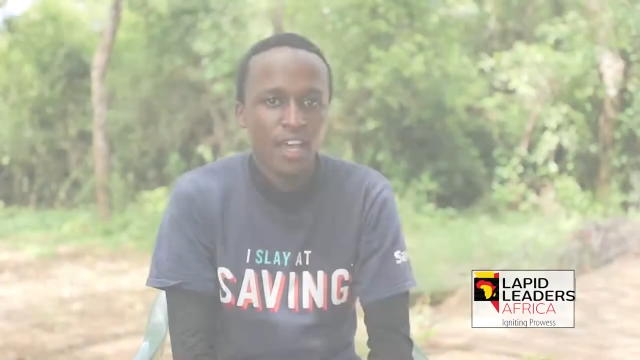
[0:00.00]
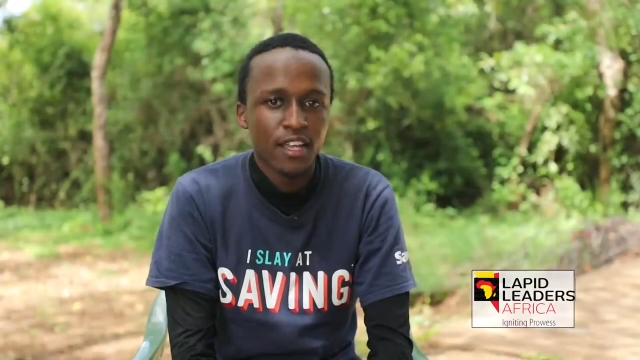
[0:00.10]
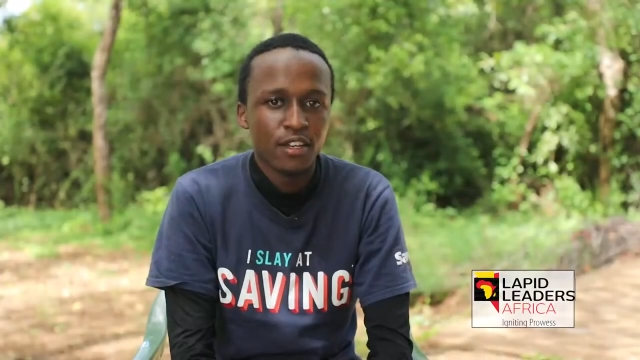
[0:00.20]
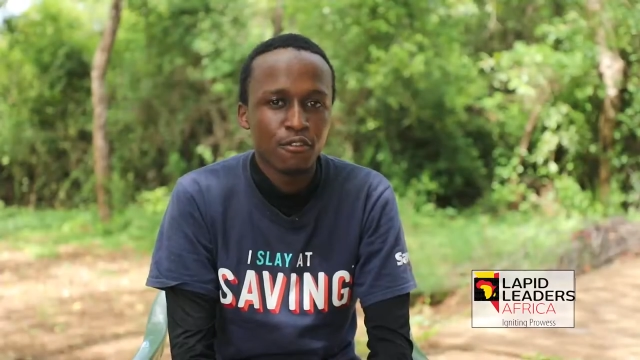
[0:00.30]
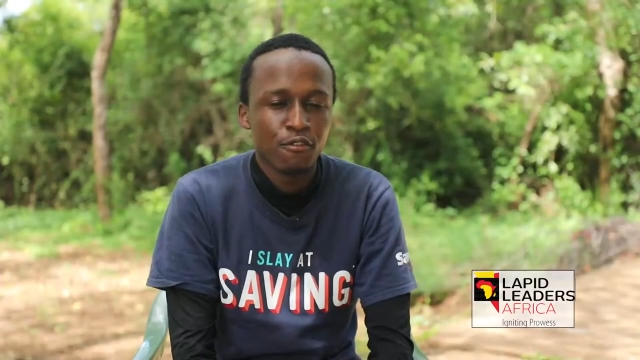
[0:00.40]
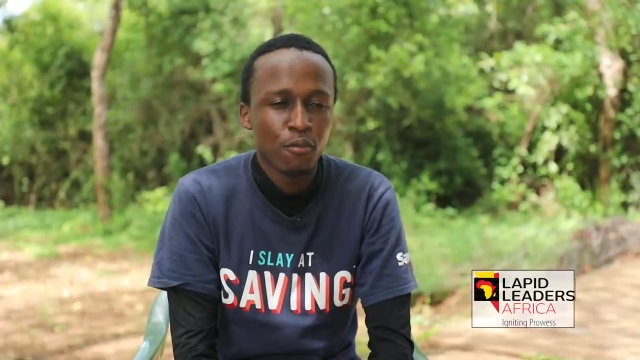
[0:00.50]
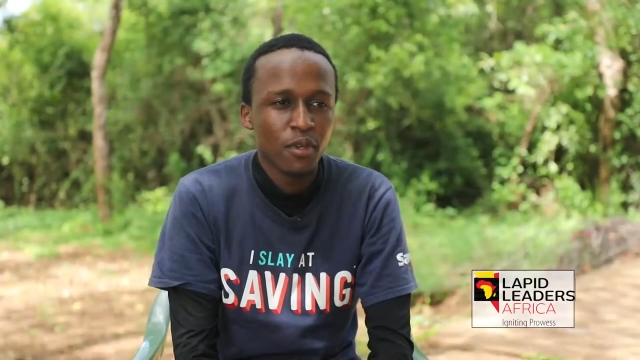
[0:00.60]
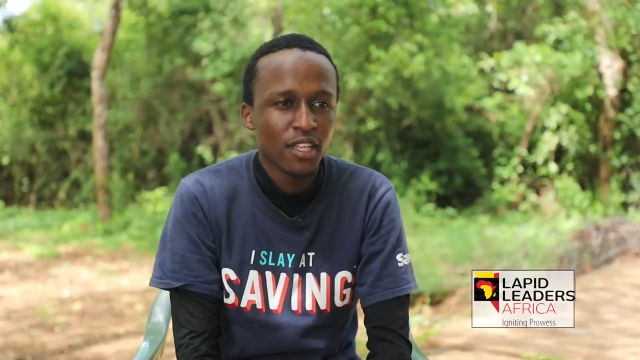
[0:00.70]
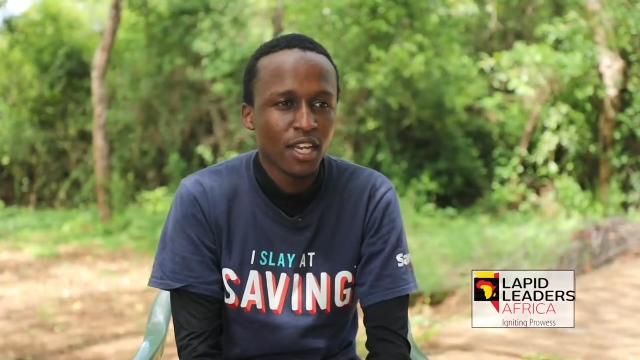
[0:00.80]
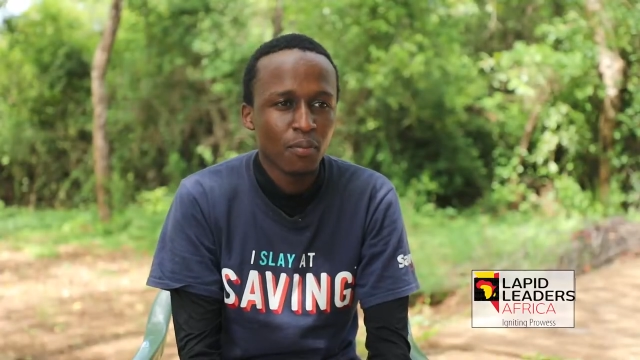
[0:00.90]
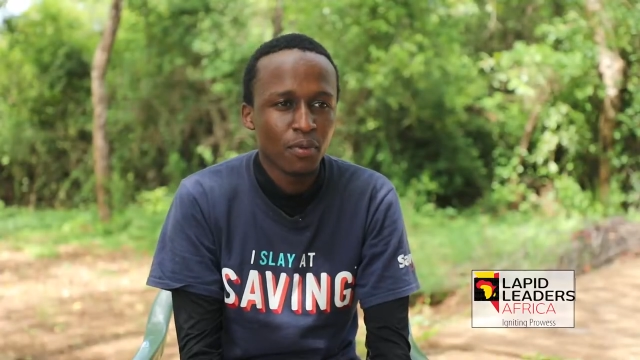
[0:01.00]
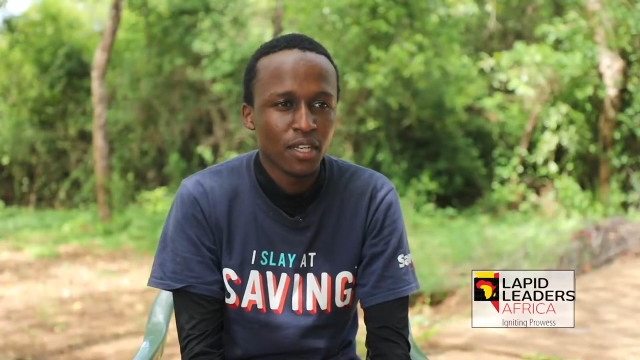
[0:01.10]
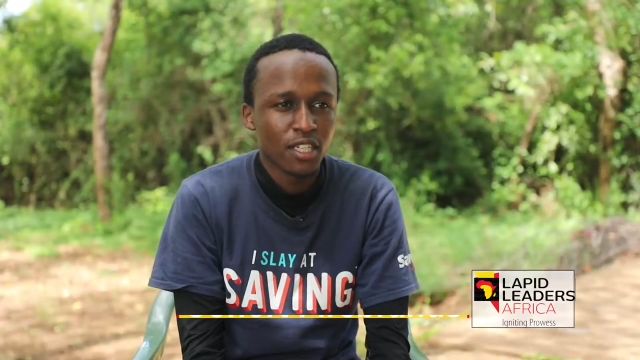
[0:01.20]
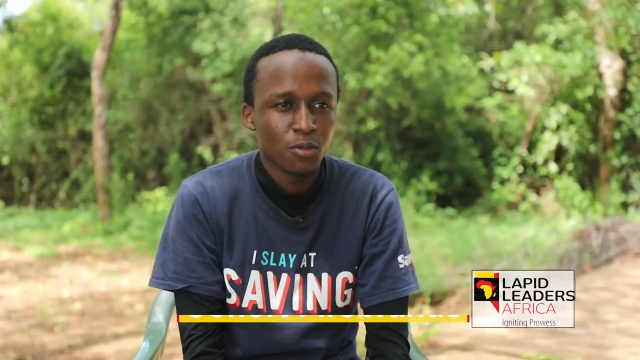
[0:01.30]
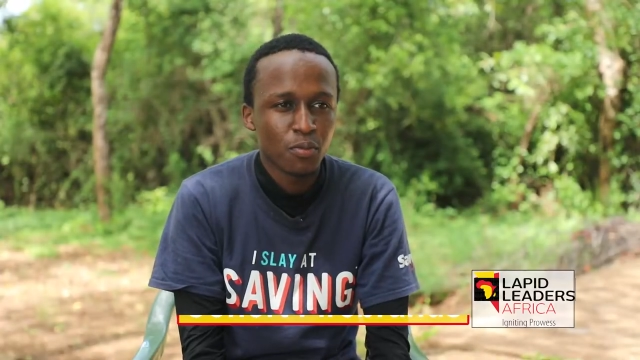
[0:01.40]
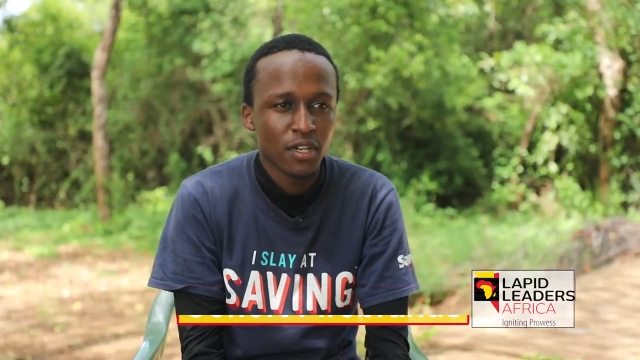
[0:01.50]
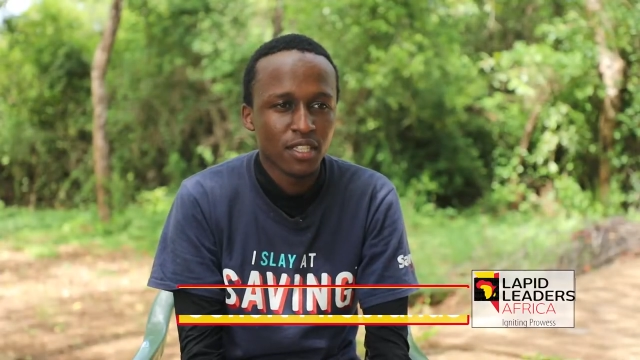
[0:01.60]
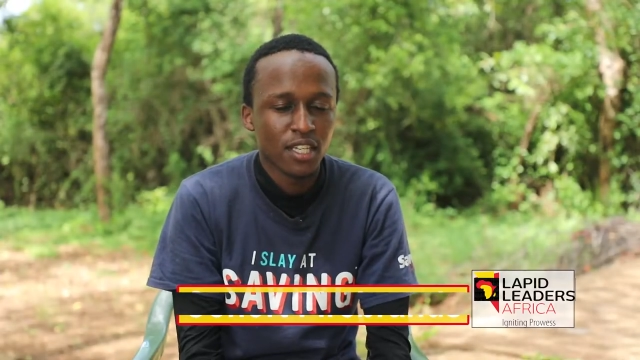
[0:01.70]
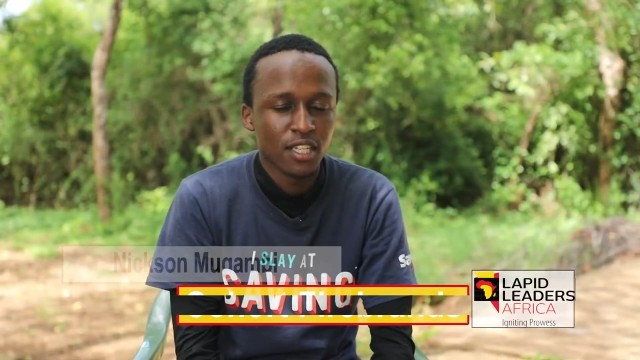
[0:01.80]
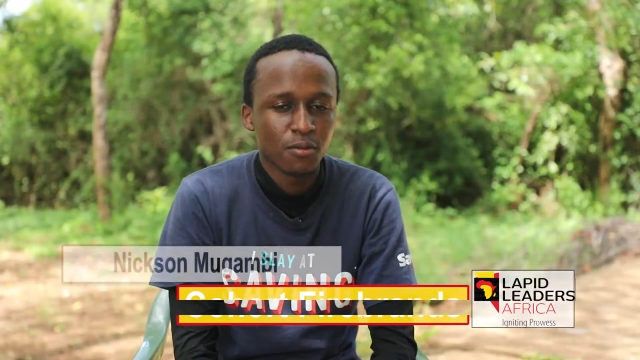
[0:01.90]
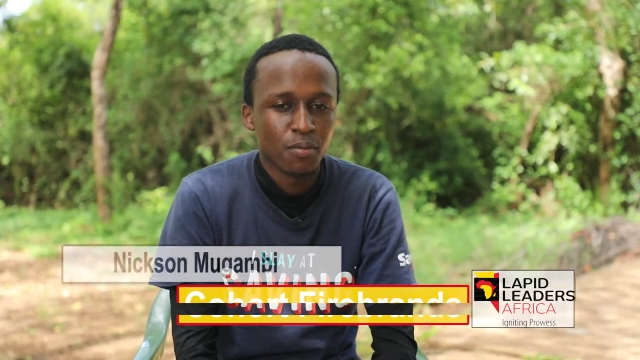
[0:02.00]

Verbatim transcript: And for me, the Lapid experience has